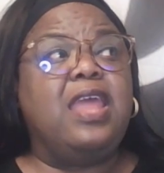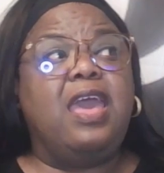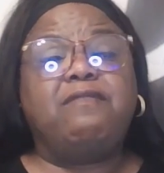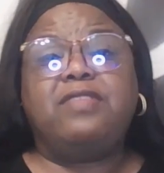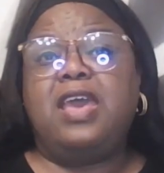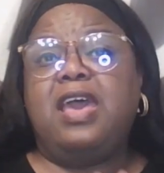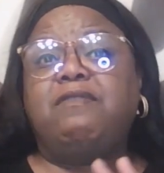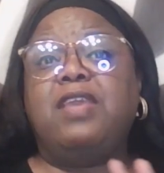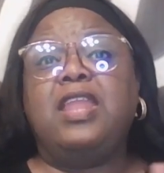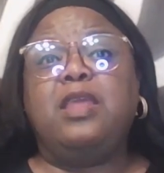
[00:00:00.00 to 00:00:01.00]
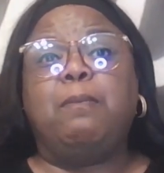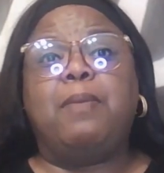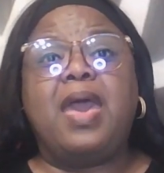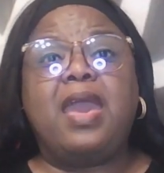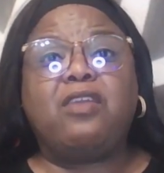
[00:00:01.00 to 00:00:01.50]
have to have any
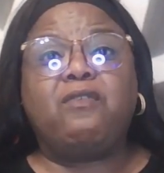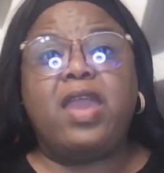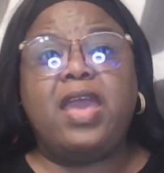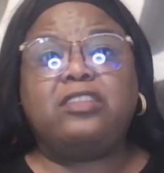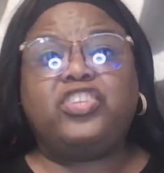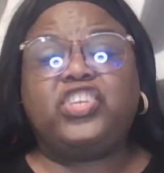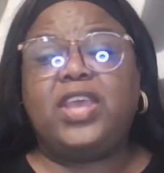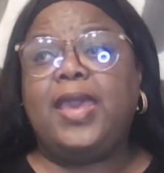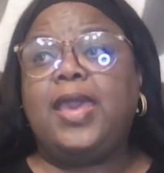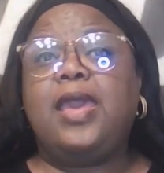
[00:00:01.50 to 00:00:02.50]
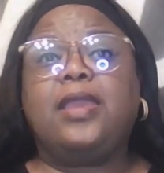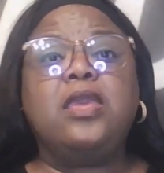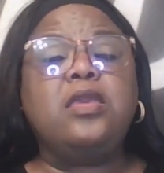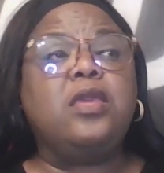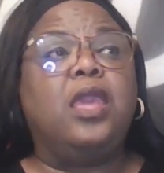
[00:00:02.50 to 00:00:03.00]
background check,
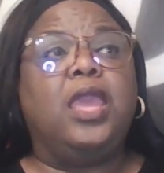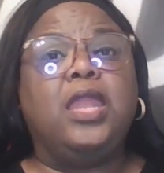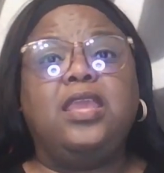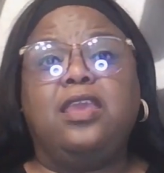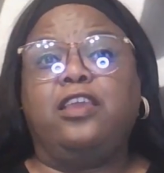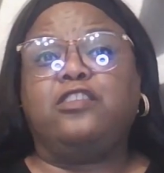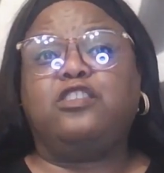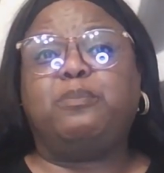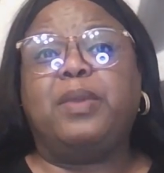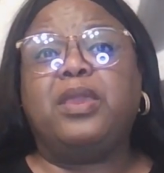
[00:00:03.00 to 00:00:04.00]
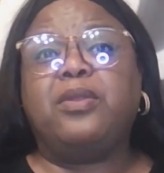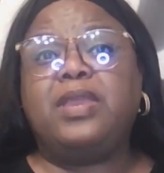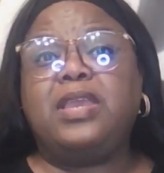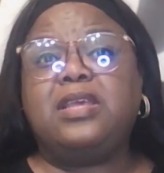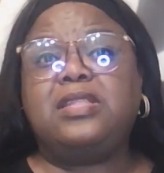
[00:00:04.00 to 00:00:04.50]
any
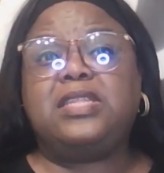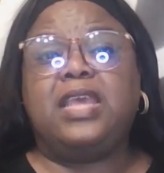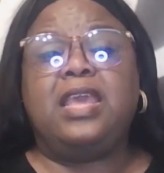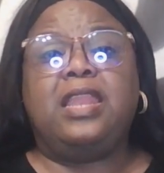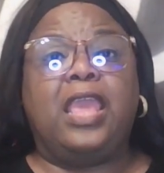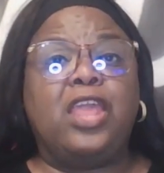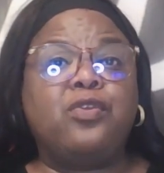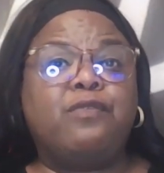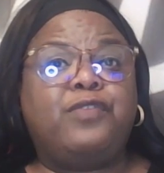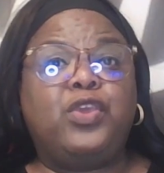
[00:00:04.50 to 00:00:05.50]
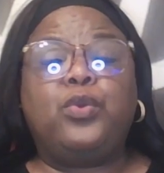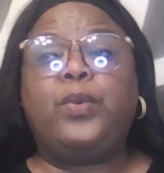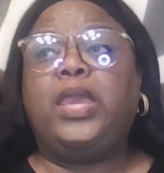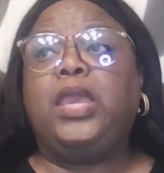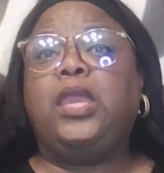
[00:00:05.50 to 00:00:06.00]
experience in
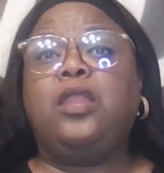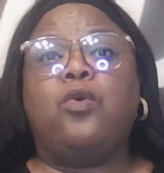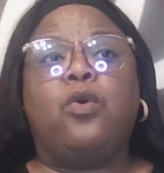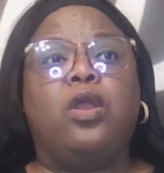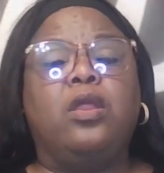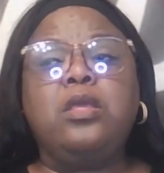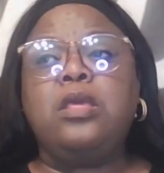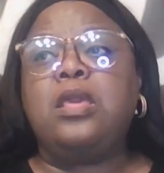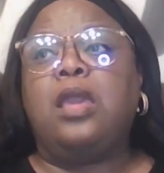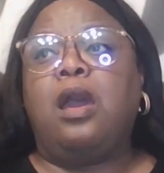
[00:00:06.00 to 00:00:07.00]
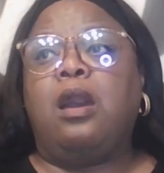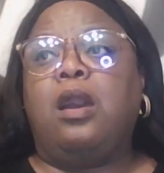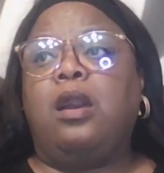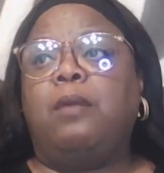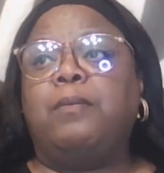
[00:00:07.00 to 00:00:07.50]
interviewing or
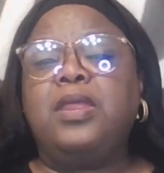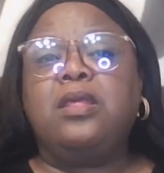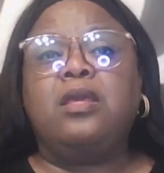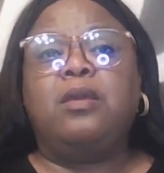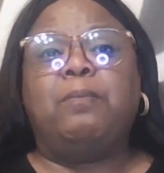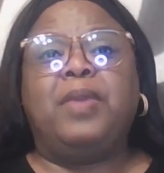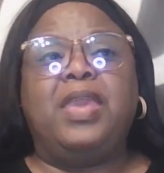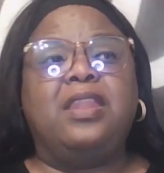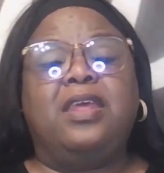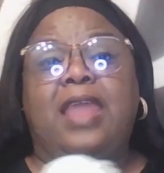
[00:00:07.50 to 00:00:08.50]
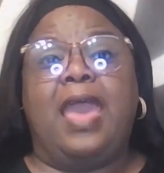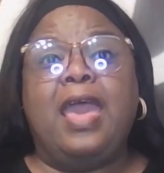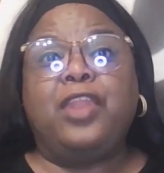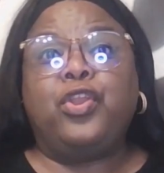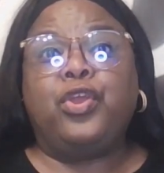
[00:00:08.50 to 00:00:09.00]
being an
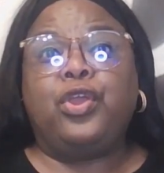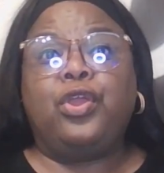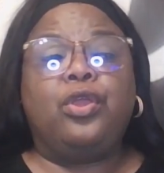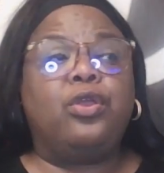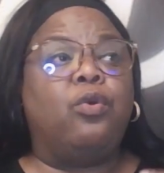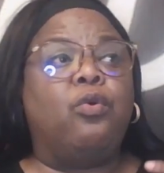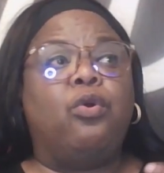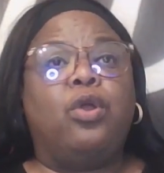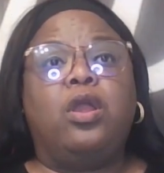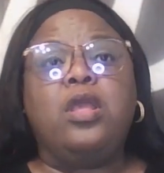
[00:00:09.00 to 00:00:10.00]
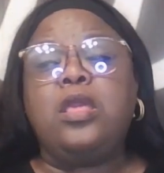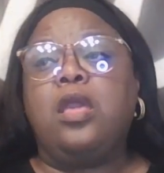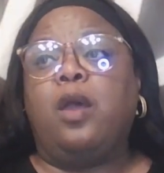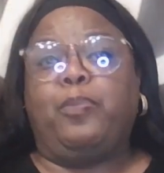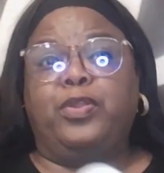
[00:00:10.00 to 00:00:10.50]
editor or
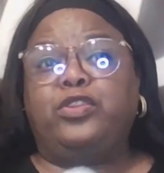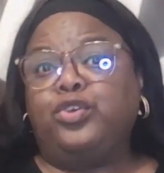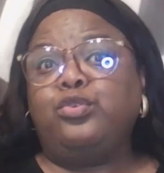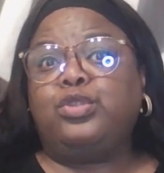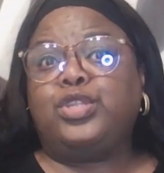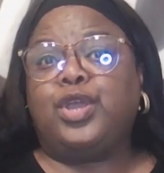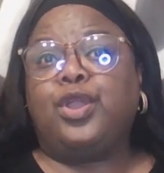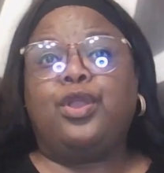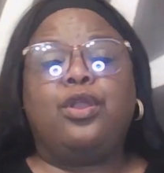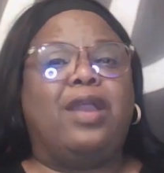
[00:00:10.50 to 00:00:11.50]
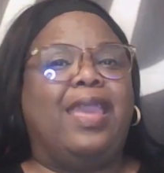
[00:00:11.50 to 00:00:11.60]
a producer.